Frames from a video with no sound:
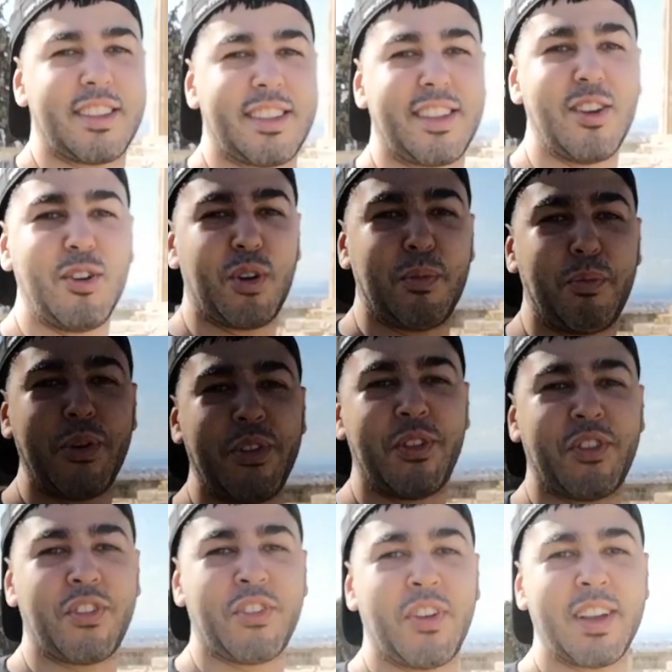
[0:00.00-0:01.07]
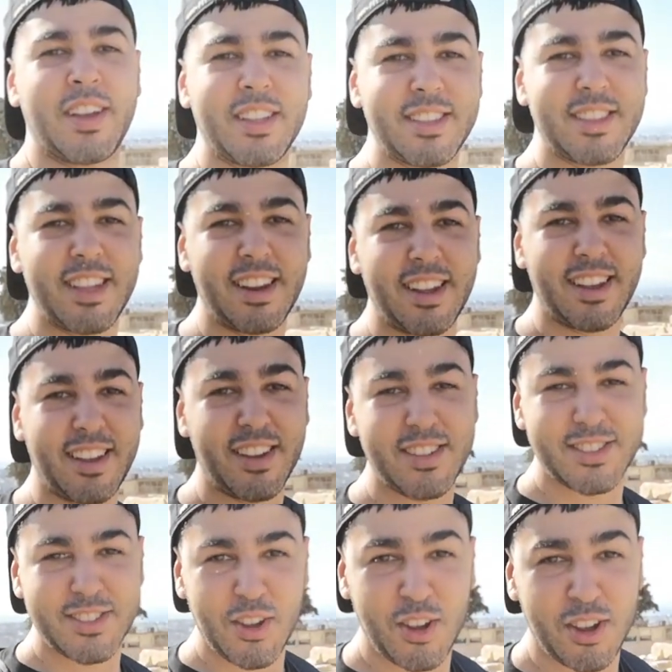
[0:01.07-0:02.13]
Kia ora boys, tēnā
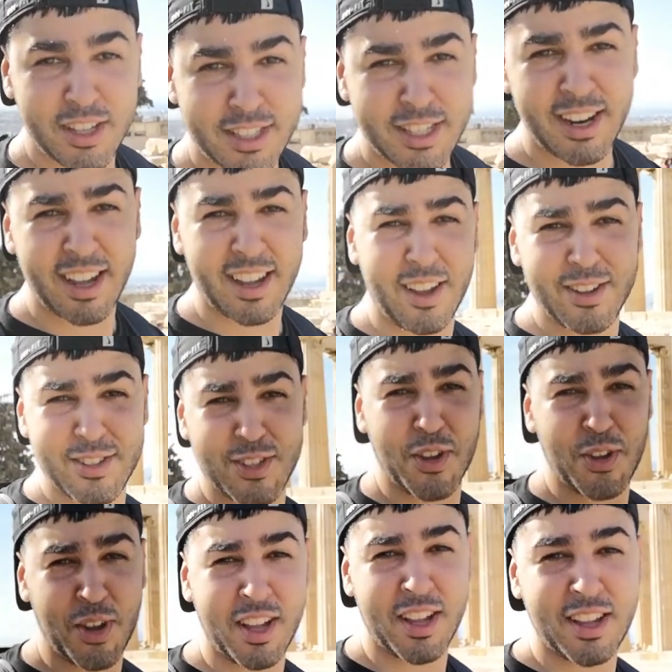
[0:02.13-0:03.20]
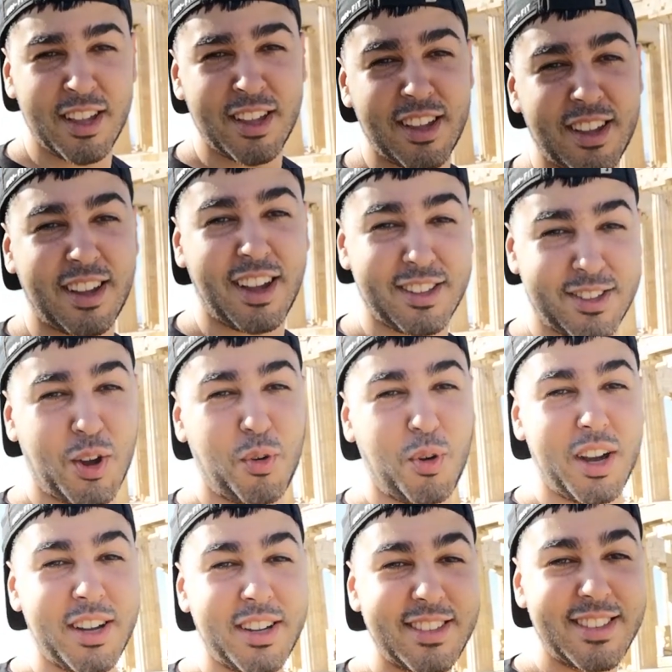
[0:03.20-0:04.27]
koutou, tēnā koutou, katoa.
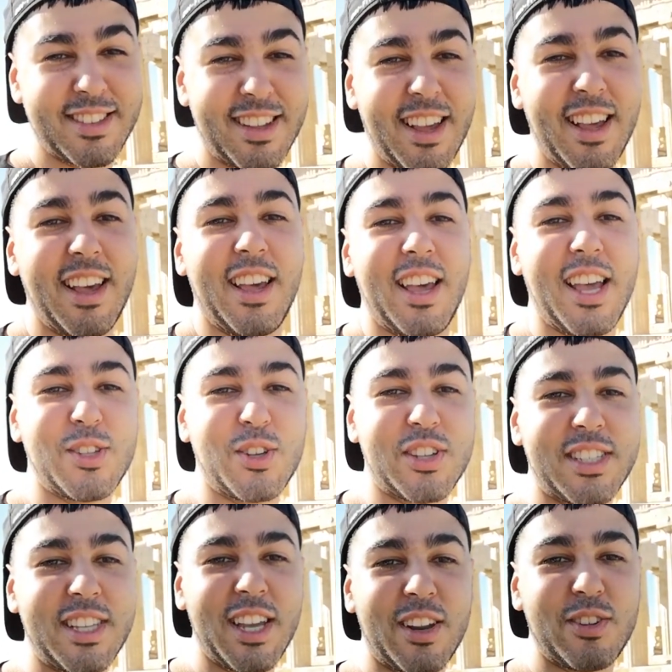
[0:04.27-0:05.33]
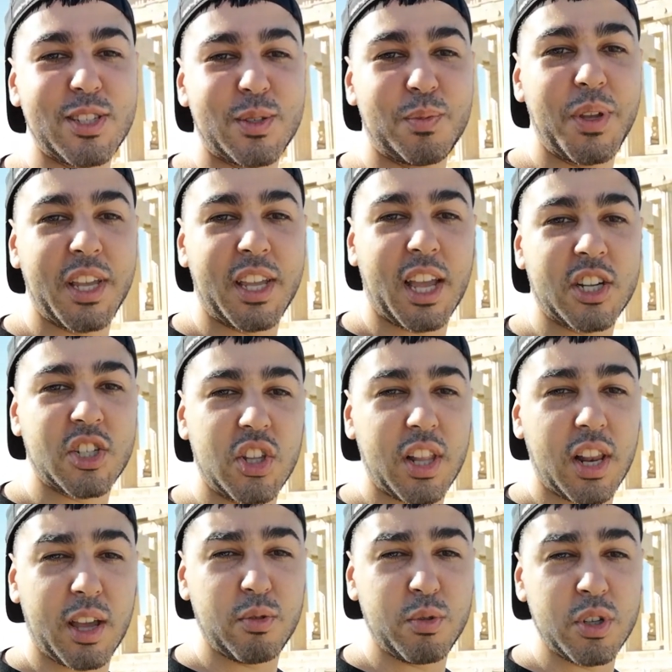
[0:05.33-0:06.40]
As you can see, I don't speak actually the
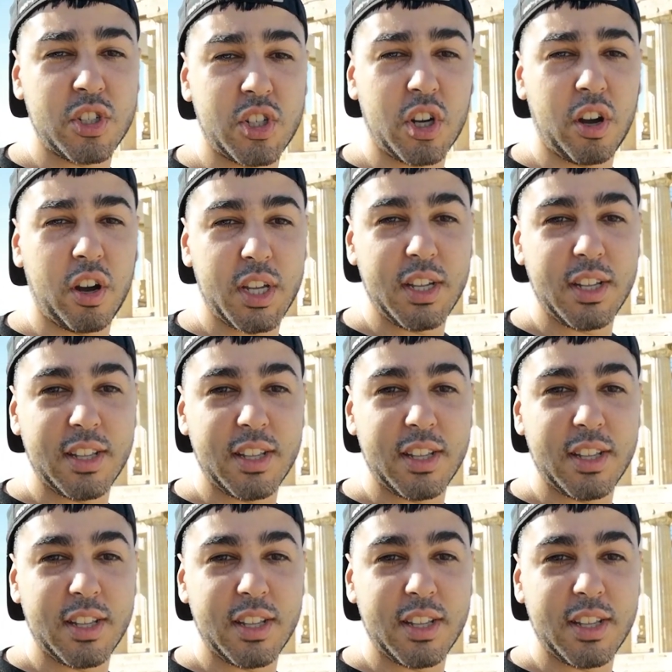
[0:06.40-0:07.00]
language of...